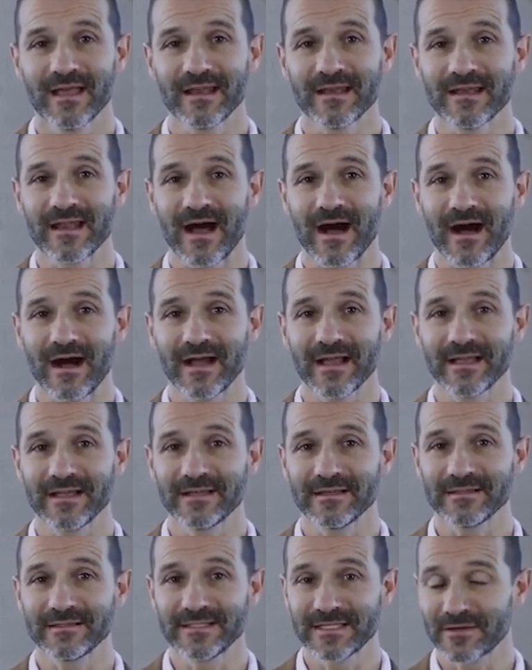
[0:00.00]
and
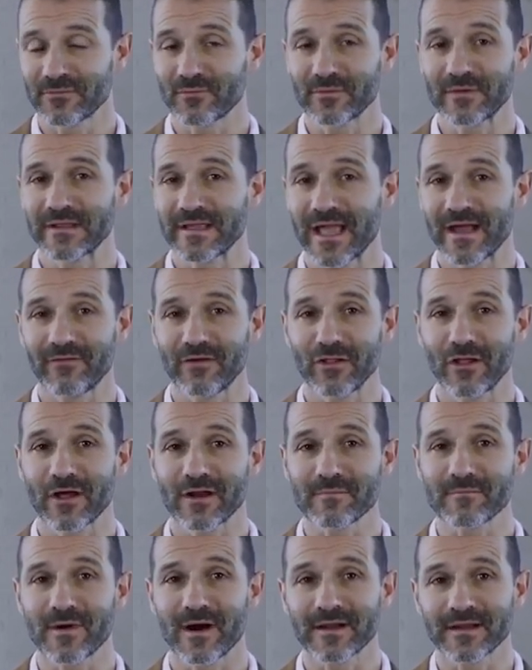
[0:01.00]
I didn't really have a
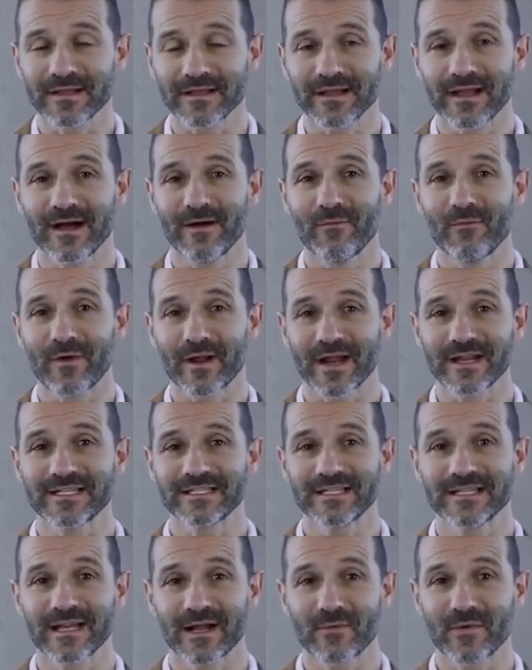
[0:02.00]
lot of money, what I
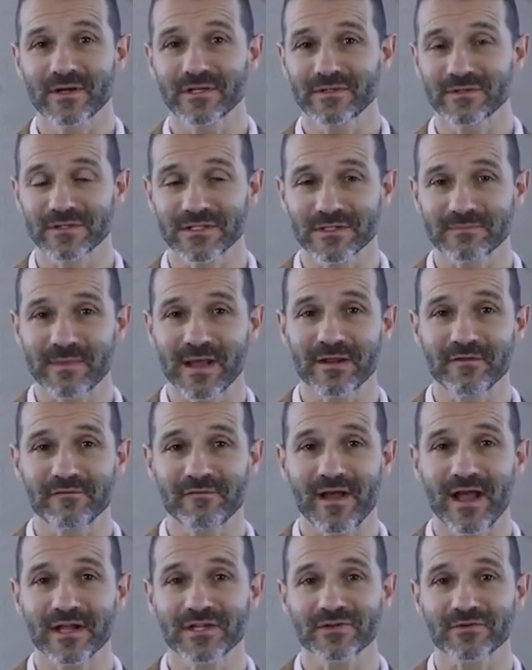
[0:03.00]
did, I went to this
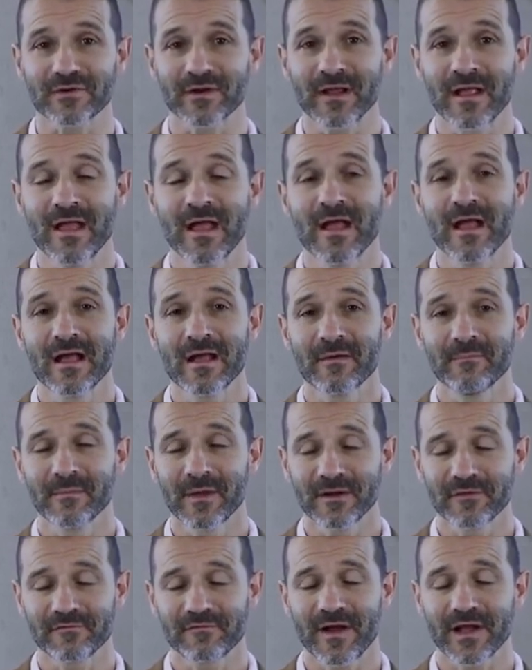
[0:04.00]
manufacturer
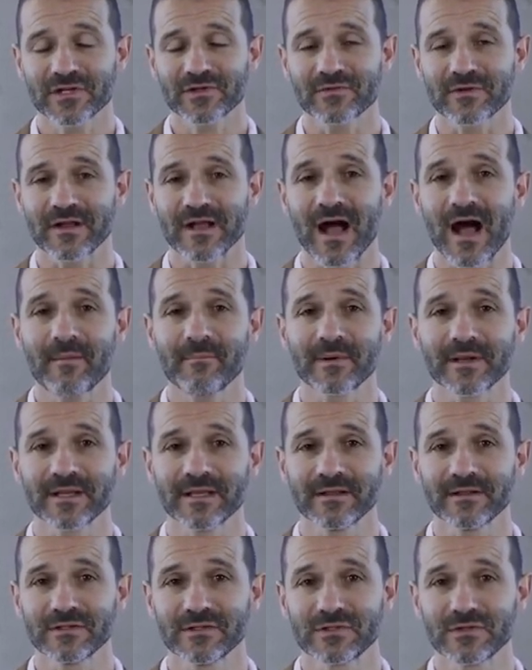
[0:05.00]
manufacturing
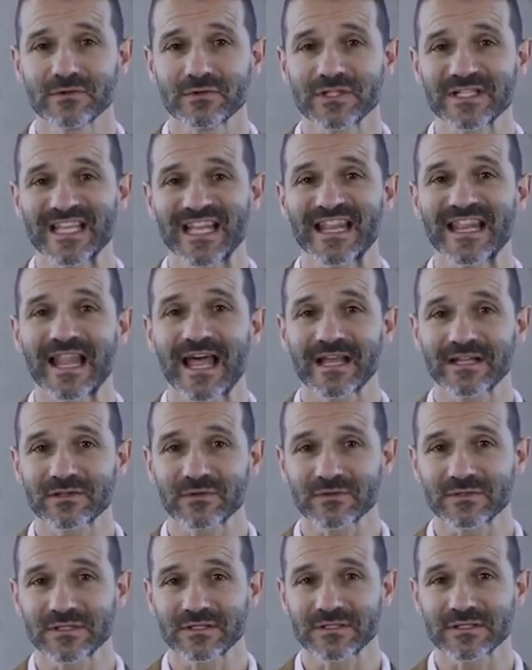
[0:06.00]
company to select
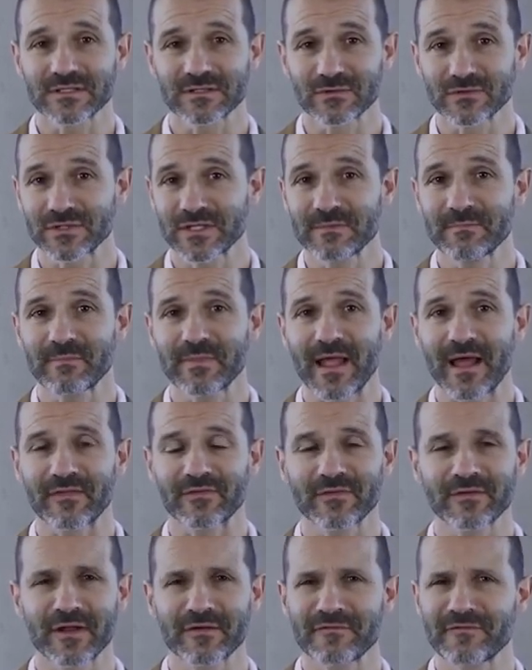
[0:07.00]
those those
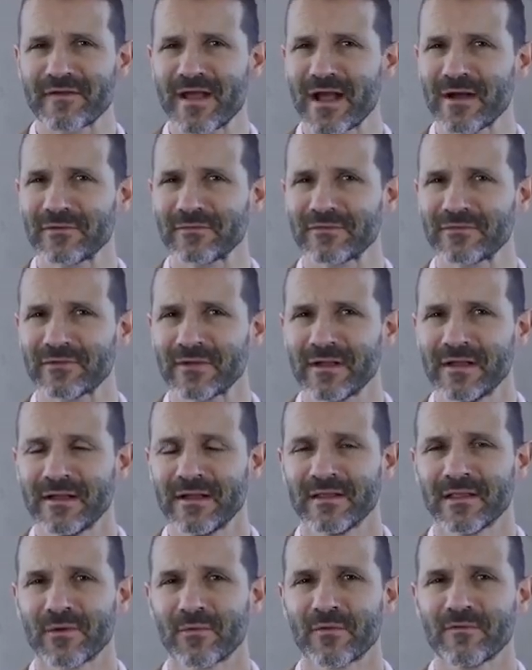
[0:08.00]
implants, and I found
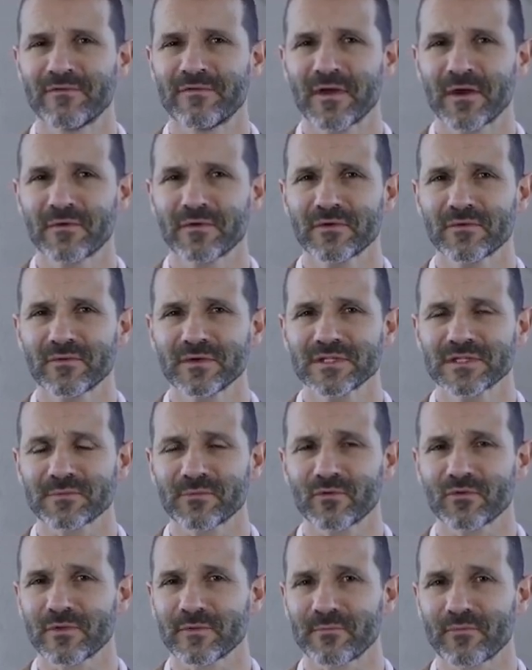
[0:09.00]
they were very
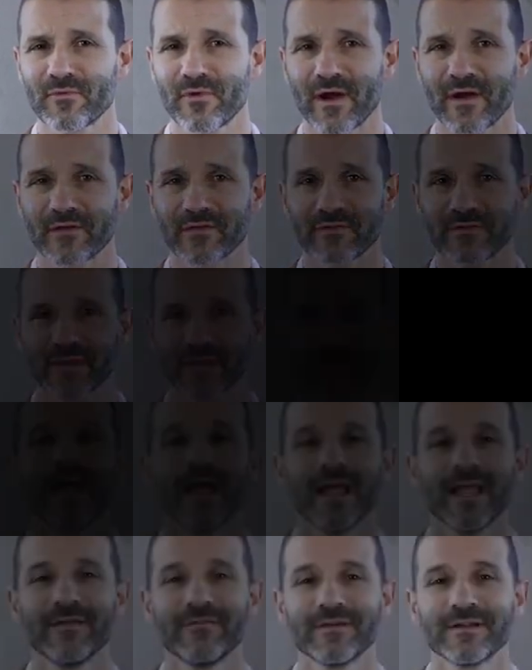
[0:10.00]
reasonable in price.
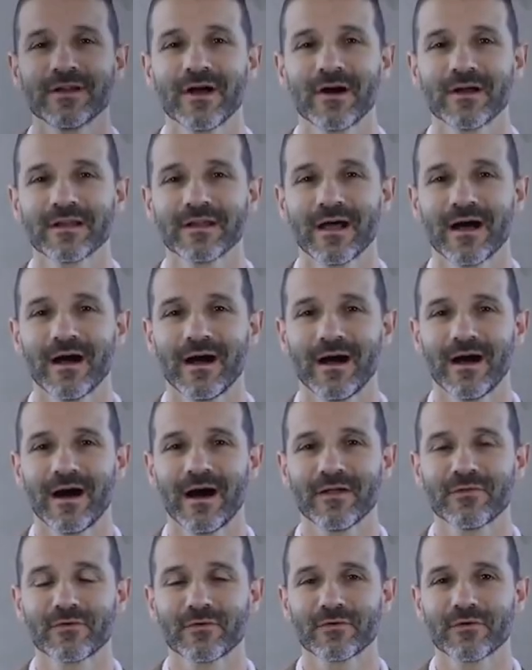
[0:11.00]
Even on uh,
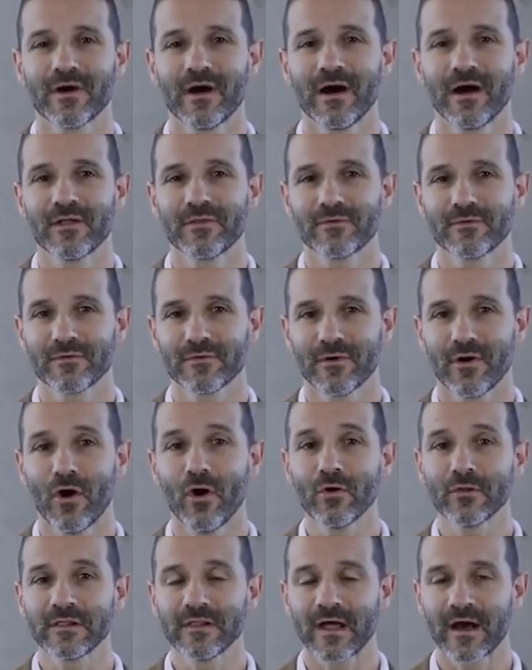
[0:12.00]
other other
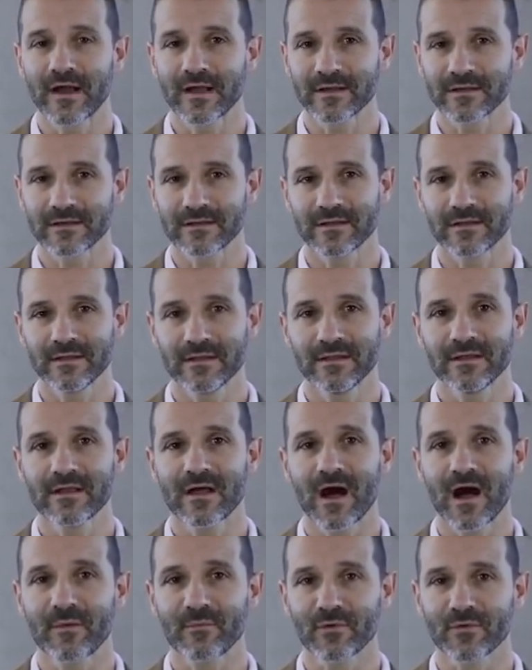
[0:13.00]
online
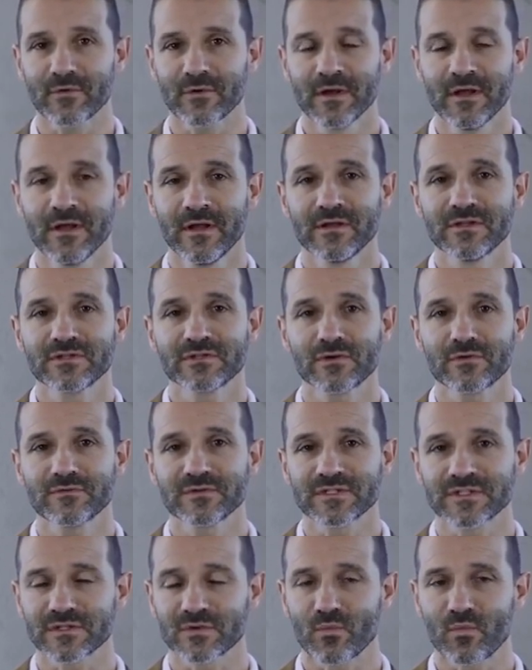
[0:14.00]
e-commerce
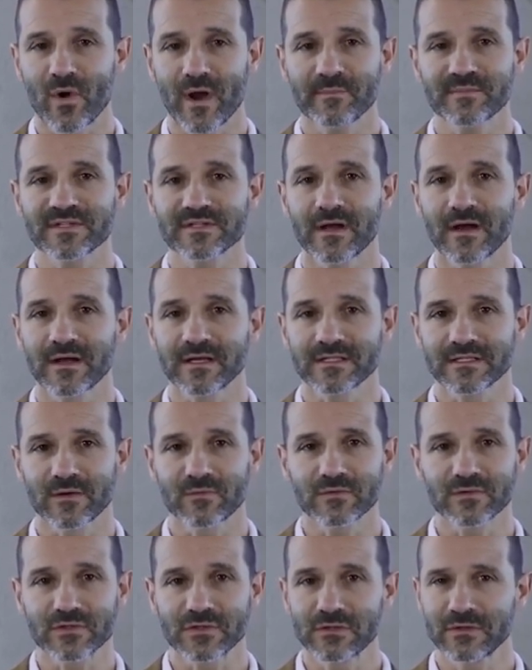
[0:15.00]
services and websites,
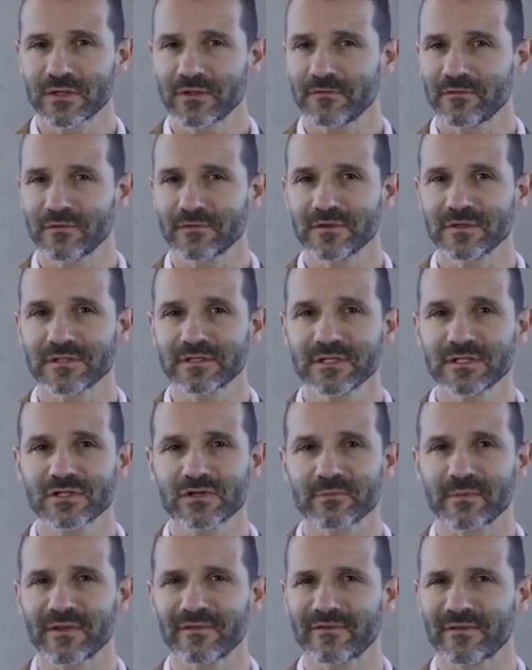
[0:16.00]
I was looking for these
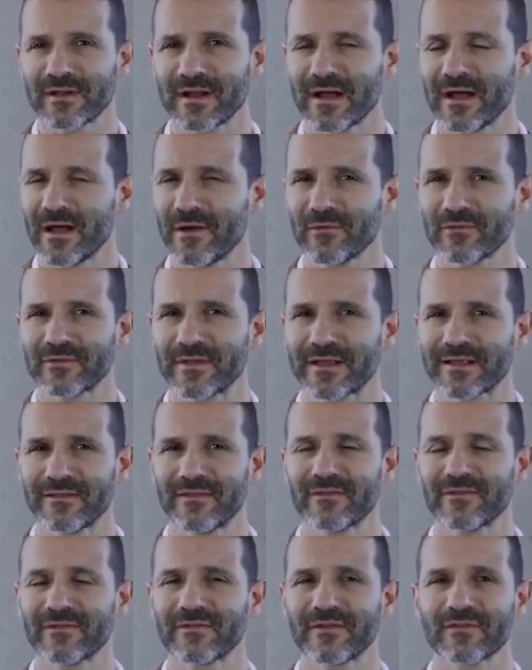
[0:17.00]
instruments, and I, I was like,
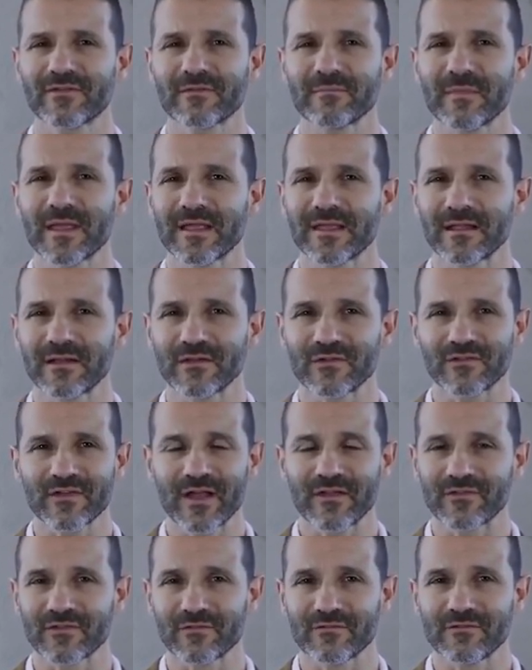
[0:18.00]
this doesn't make any
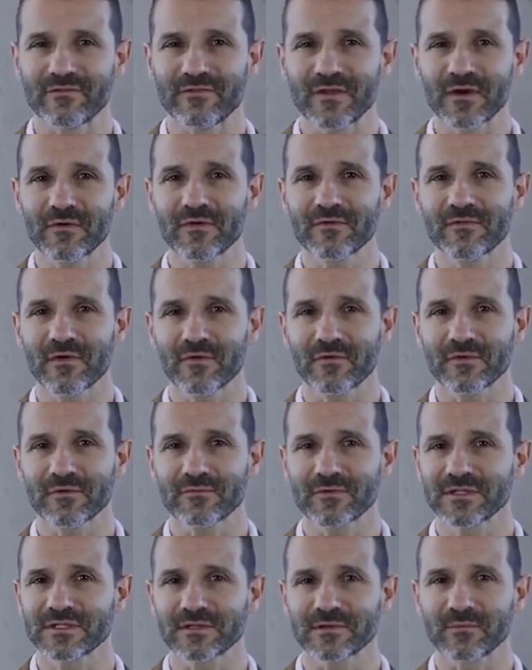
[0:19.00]
sense. Very, very
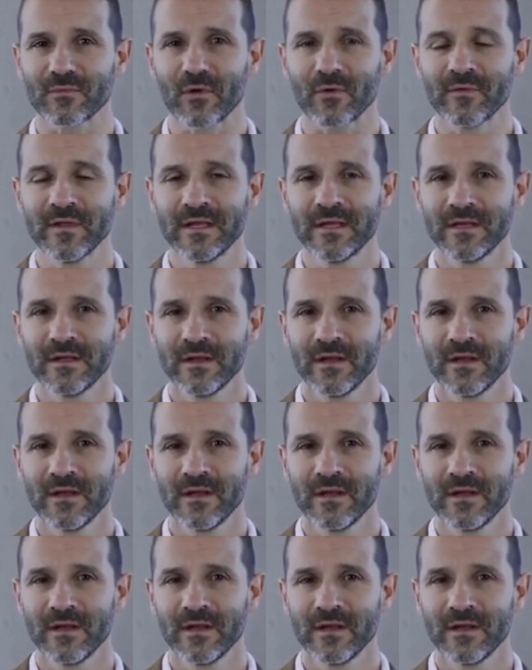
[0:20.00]
reasonable.